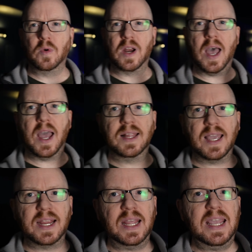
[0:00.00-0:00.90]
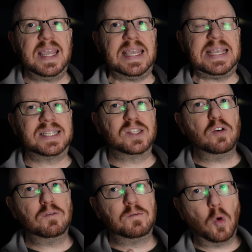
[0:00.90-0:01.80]
want to highlight is
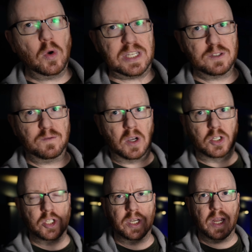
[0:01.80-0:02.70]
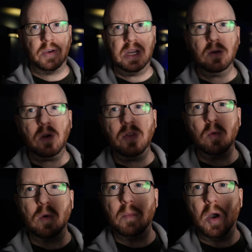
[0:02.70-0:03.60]
the voice function. Now here on the
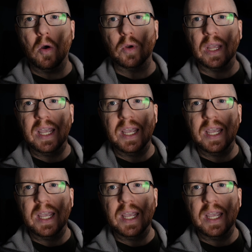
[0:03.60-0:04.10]
remote